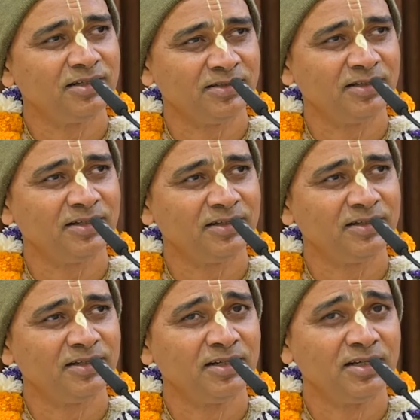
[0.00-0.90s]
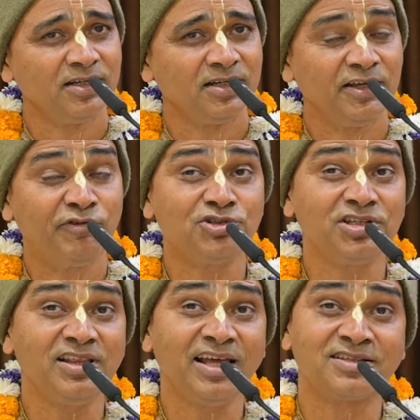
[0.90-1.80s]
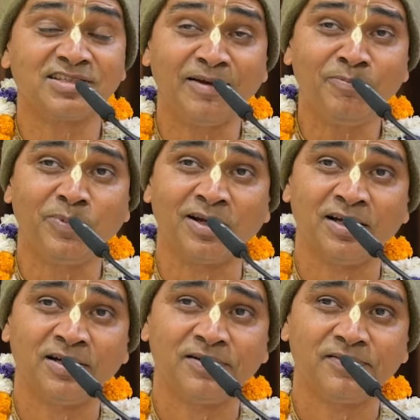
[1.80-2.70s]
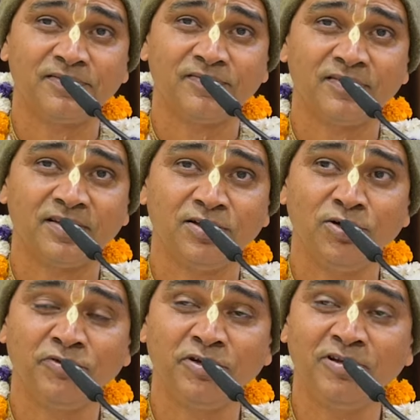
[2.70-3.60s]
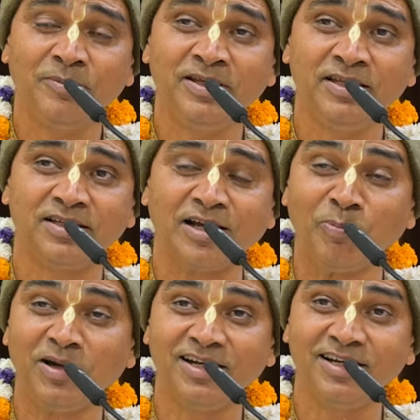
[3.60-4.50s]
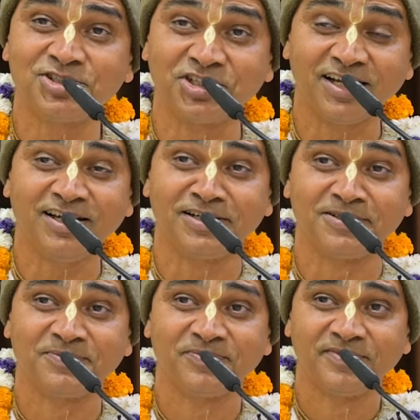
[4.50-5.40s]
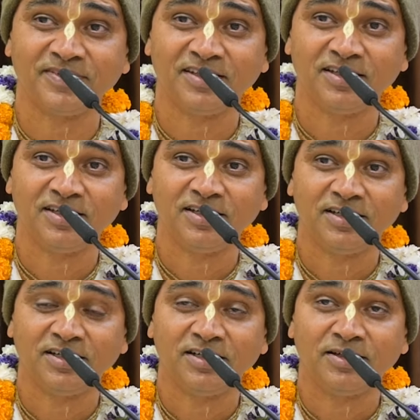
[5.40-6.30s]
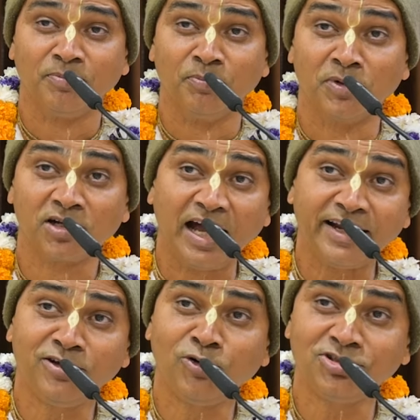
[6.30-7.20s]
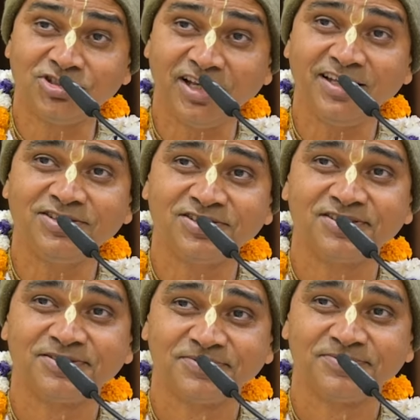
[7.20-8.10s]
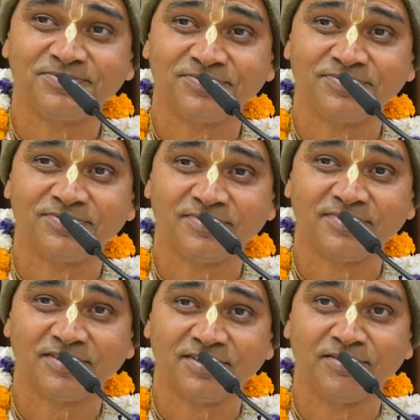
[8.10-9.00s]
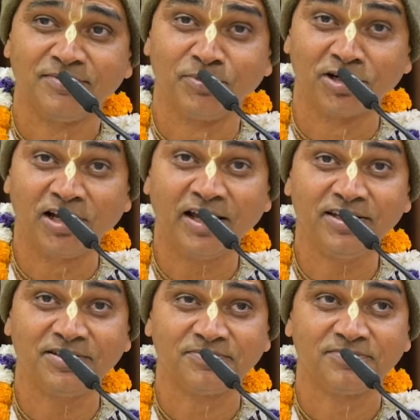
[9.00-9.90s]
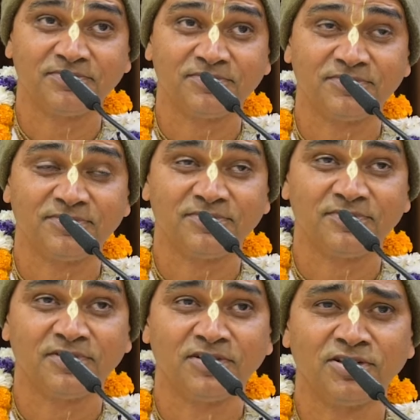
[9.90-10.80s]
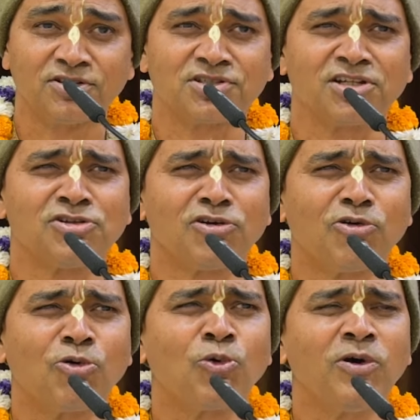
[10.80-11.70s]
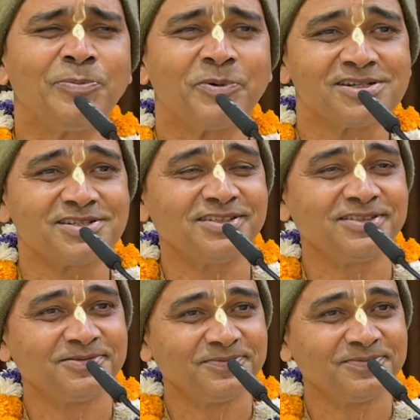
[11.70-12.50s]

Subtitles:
Isn't it? If you see the example, you know, we will be completely shaken. Mrigari could change. Mrigari. Such a cruel person.